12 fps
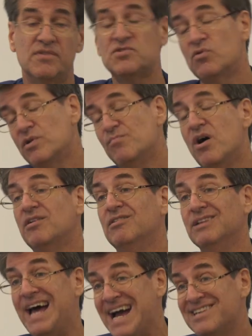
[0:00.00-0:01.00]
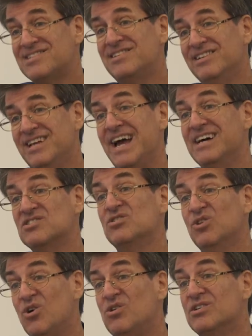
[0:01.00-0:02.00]
offshoring model, lasted as
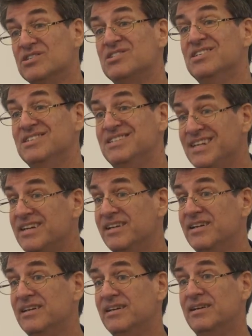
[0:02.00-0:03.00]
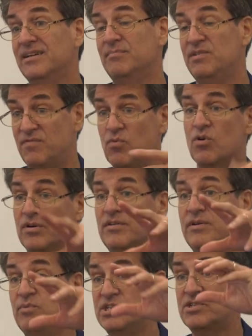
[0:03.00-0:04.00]
long as it did before
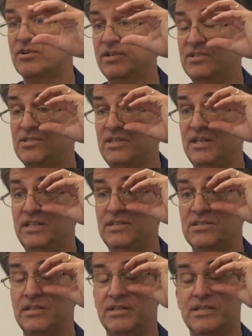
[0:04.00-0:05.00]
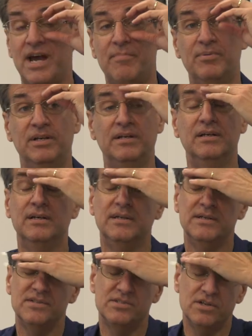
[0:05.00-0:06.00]
we started seeing these things happening.
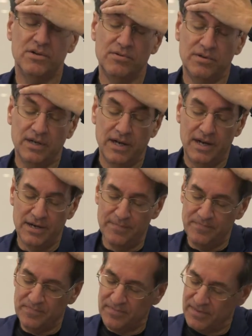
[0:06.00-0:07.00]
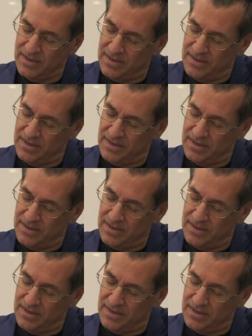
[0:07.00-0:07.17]
So, um,